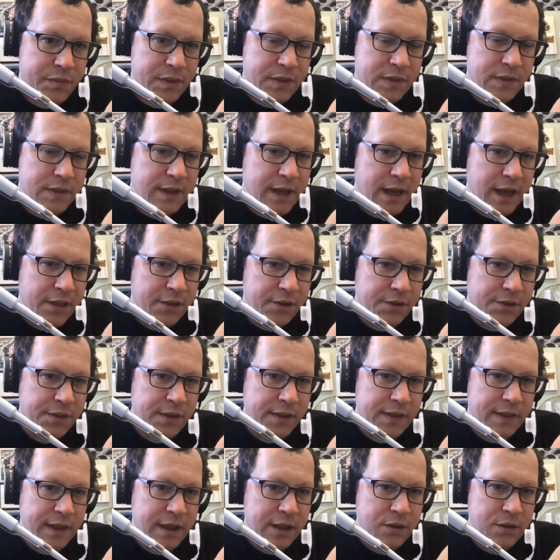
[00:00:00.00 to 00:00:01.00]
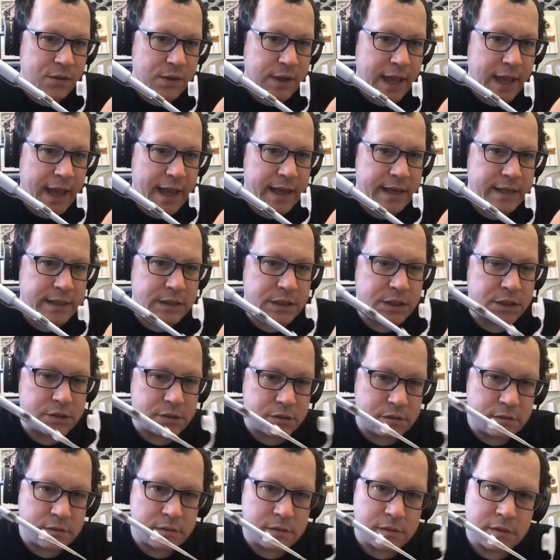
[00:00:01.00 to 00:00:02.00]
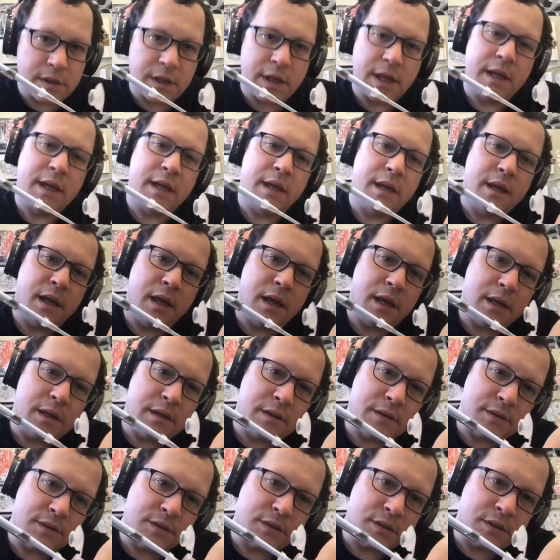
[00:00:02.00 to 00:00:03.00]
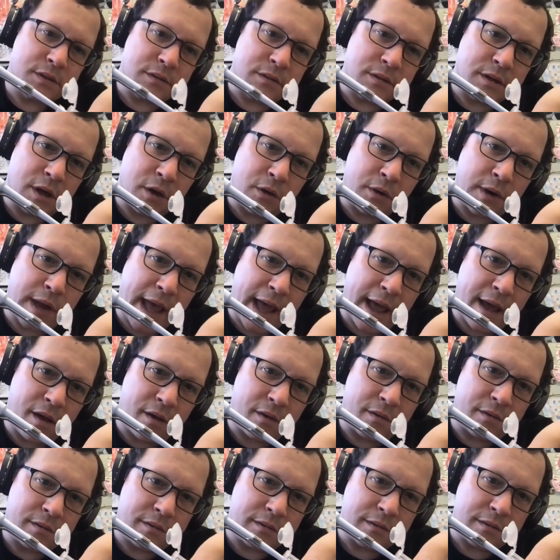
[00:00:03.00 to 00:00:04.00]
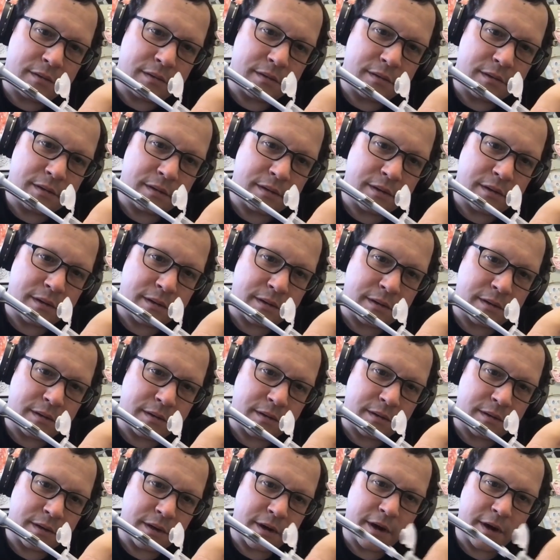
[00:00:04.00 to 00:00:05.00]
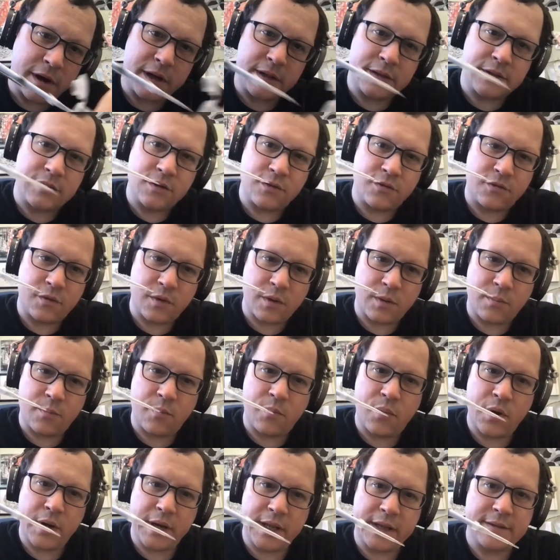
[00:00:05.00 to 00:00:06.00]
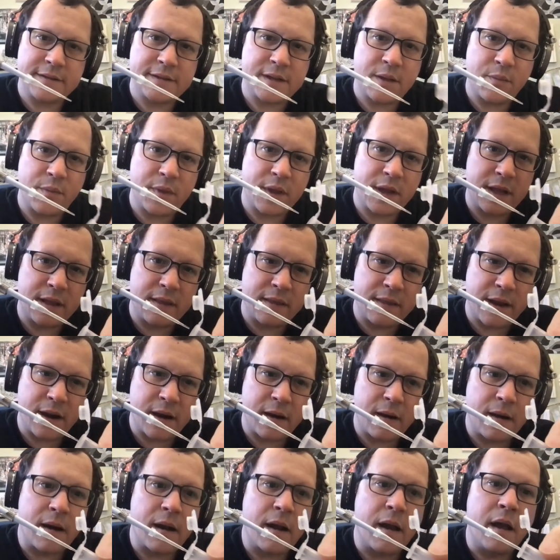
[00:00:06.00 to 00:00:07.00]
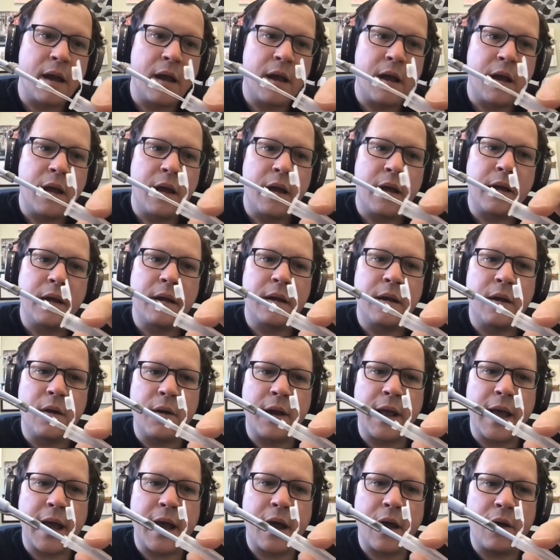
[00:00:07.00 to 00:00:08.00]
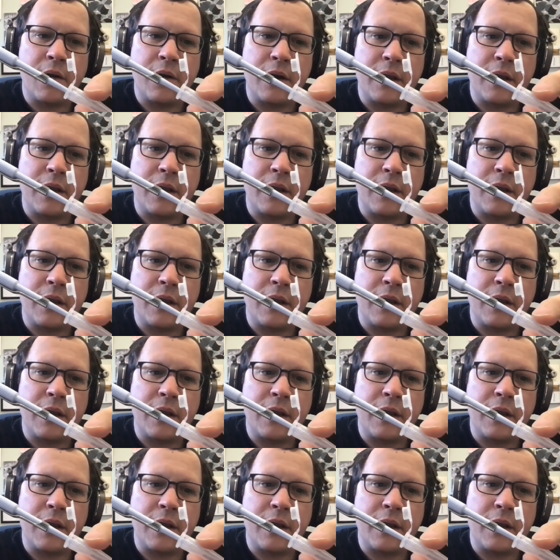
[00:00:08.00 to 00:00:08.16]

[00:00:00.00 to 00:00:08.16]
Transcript: The other thing that you can do is go down. All right, so if we're putting something in there, go down